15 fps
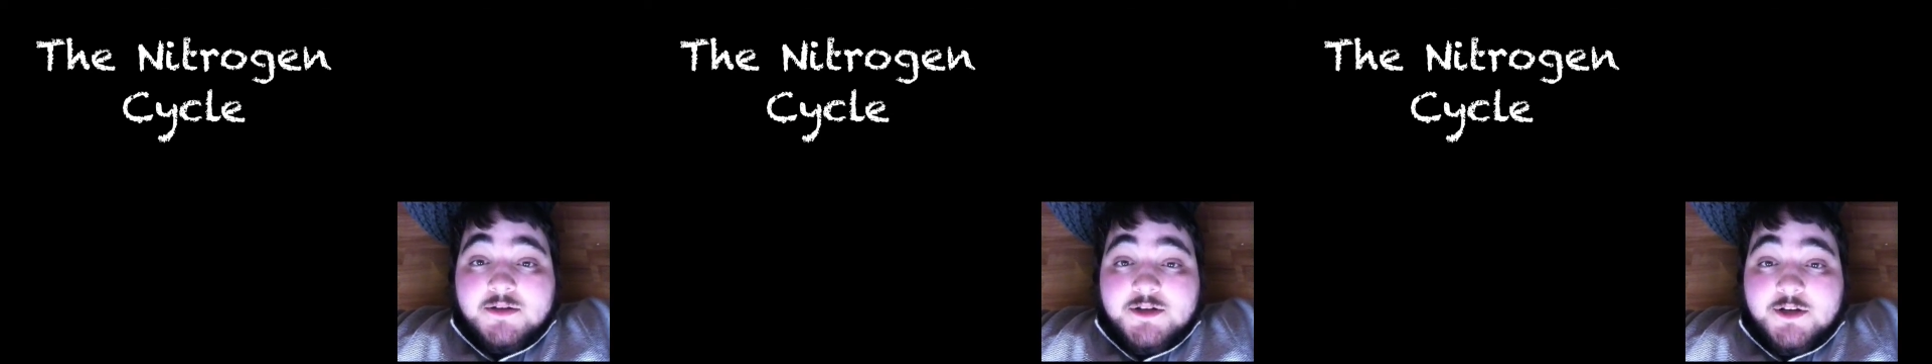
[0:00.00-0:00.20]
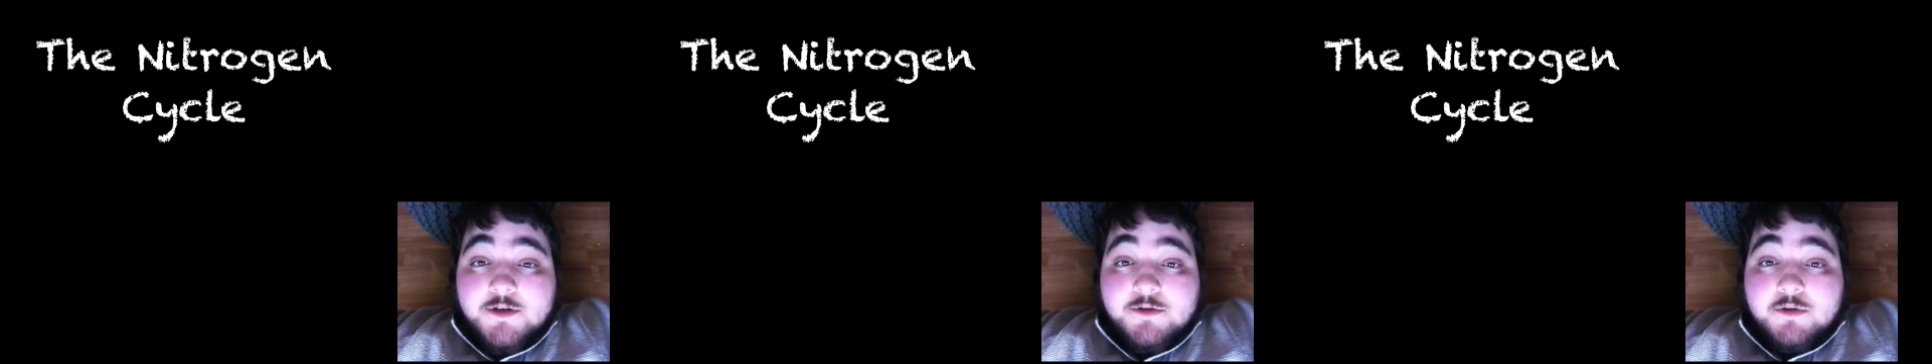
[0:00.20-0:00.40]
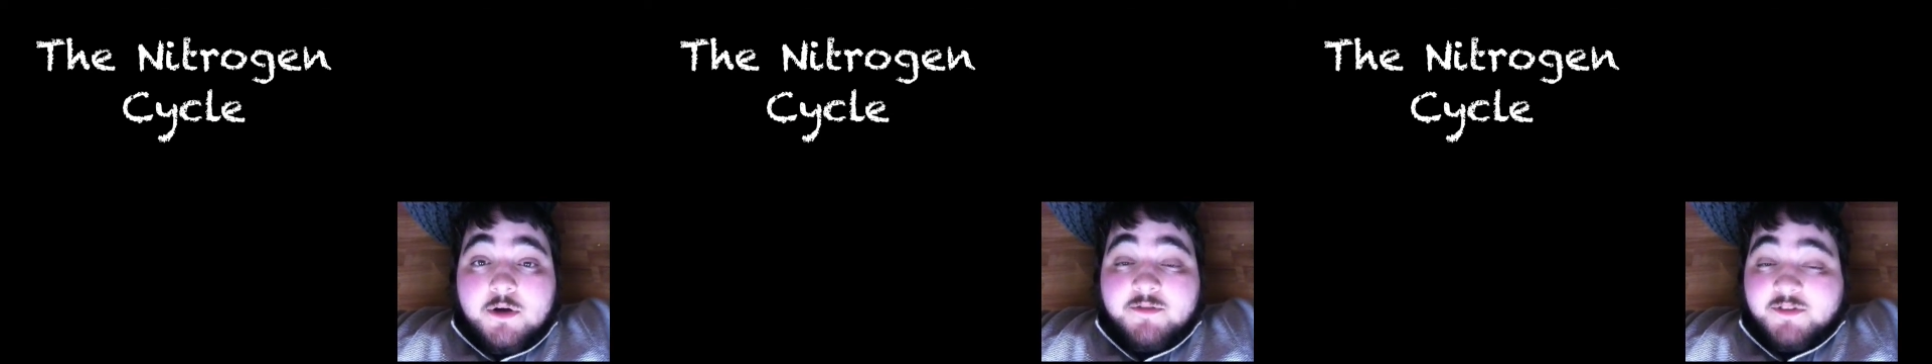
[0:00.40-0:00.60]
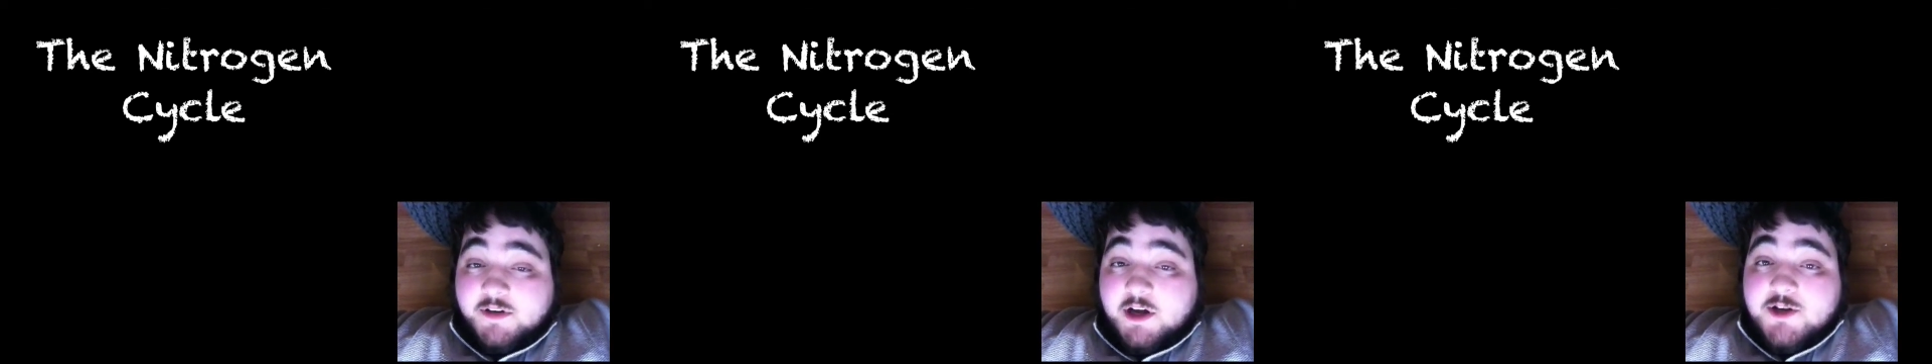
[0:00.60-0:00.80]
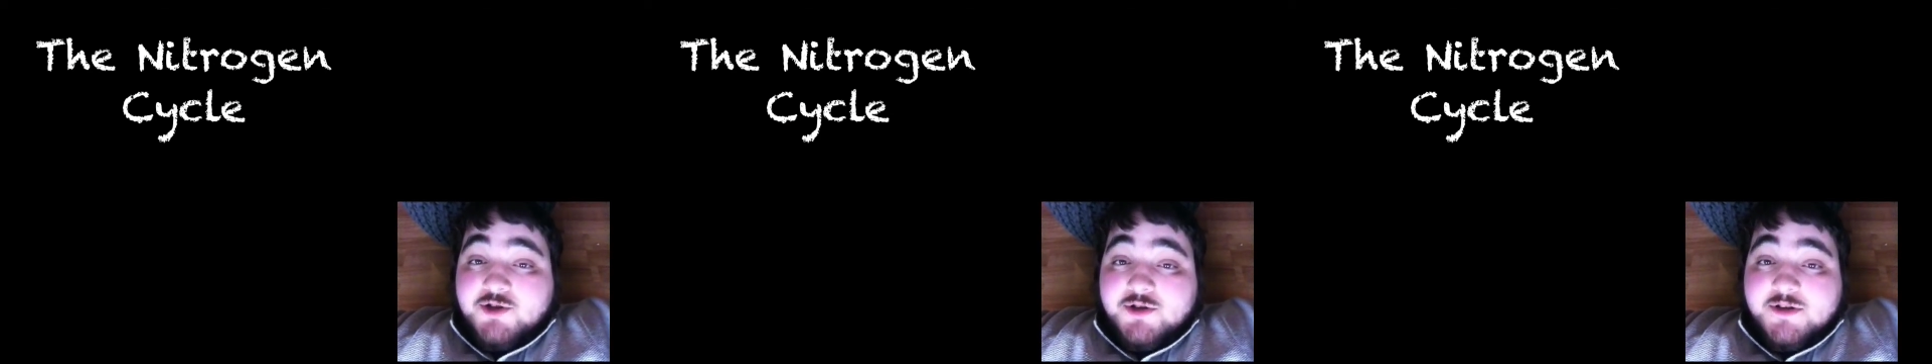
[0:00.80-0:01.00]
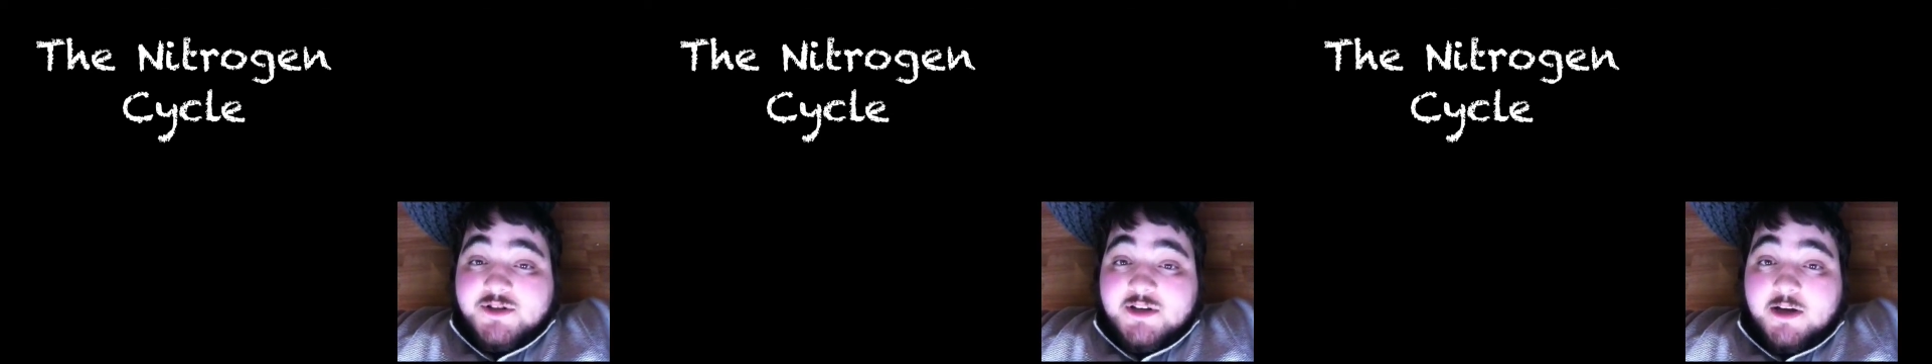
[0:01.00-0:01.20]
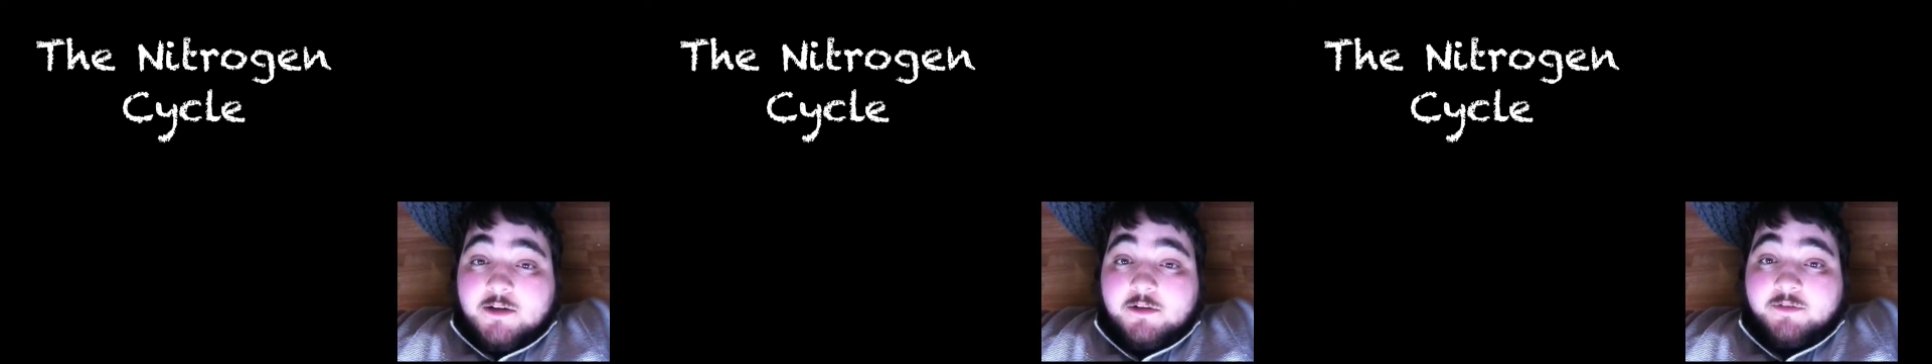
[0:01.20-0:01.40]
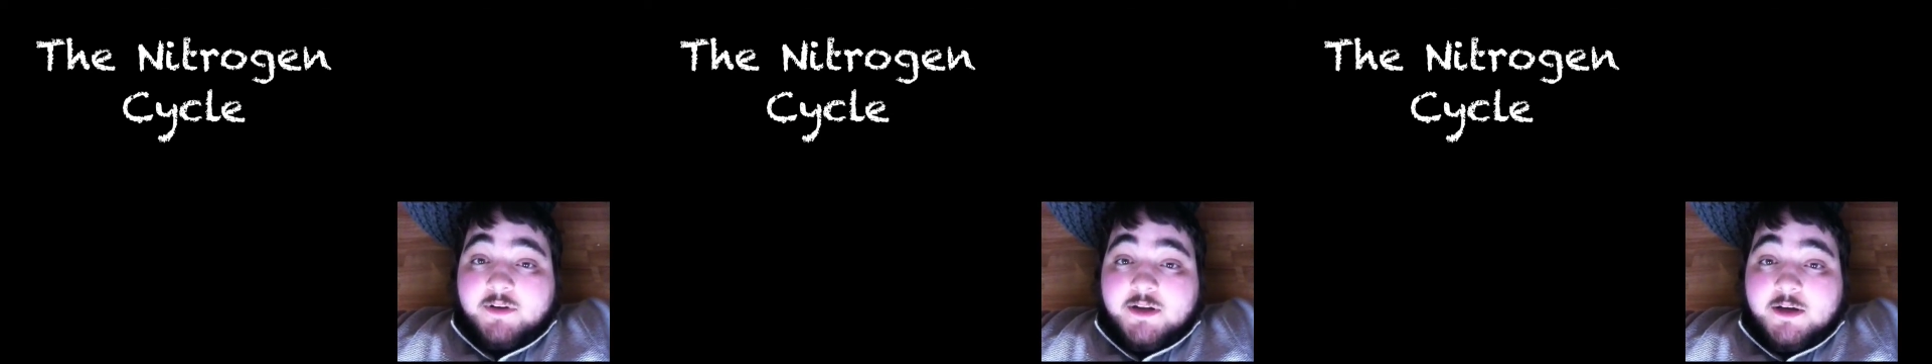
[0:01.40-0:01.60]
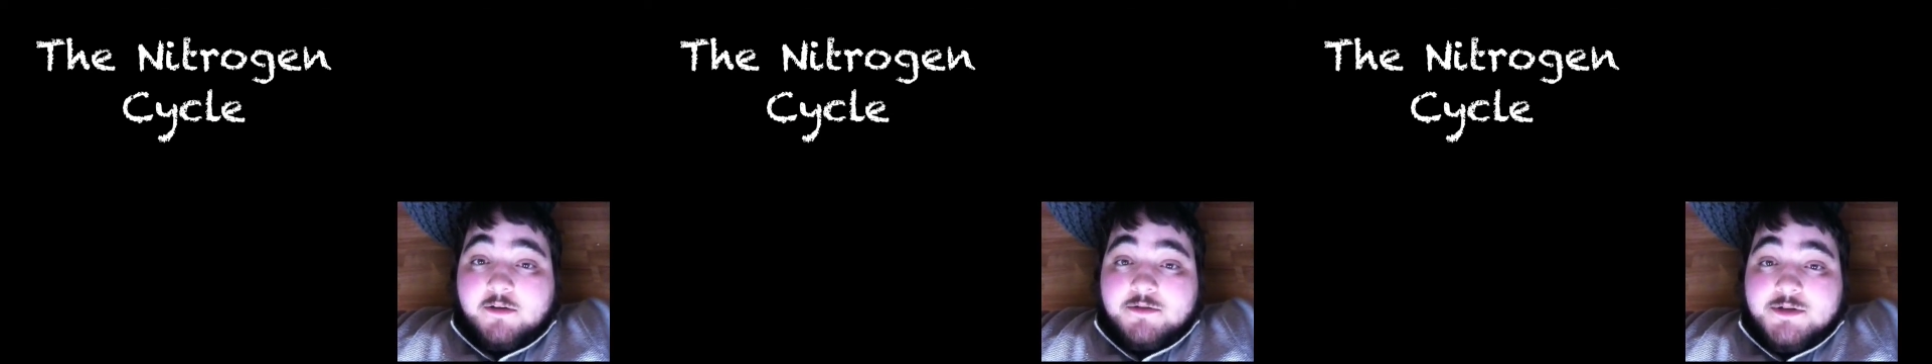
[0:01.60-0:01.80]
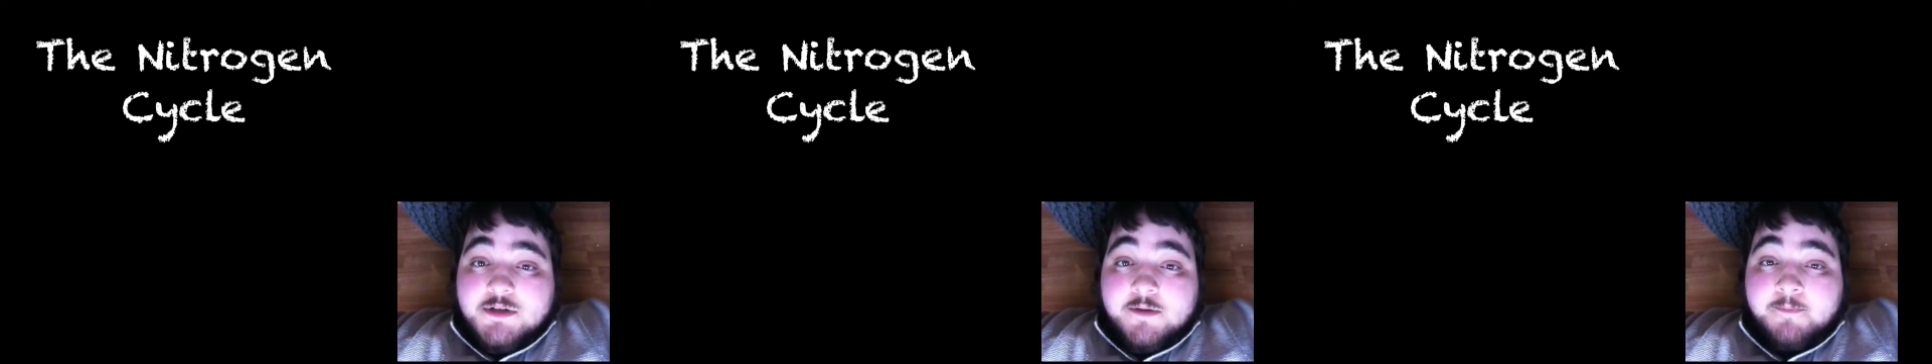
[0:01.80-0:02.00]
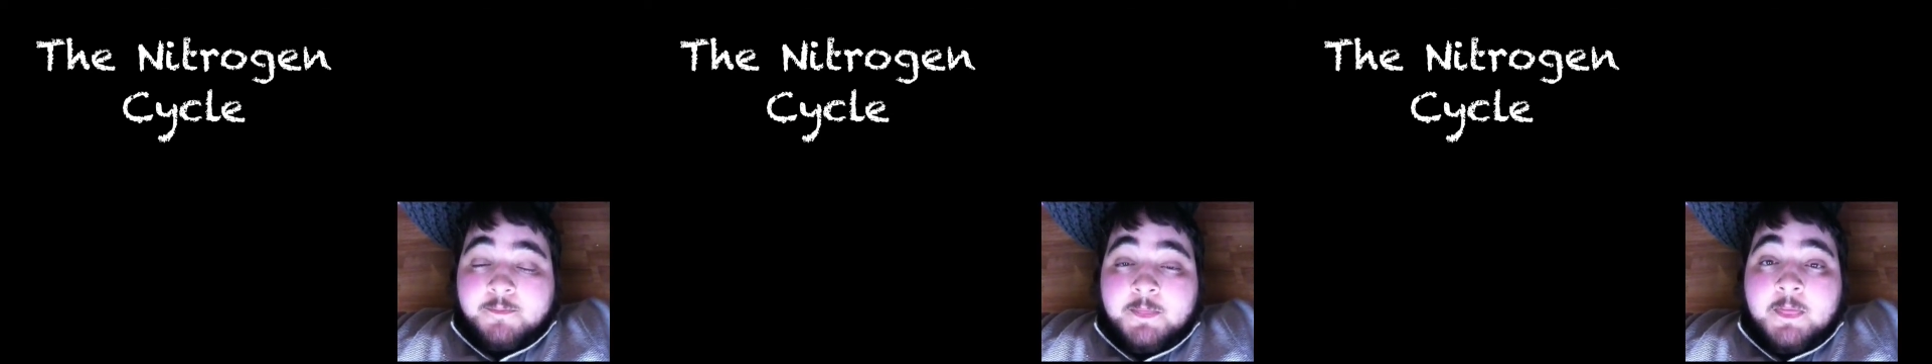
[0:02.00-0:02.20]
2 of the nitrogen cycle videos.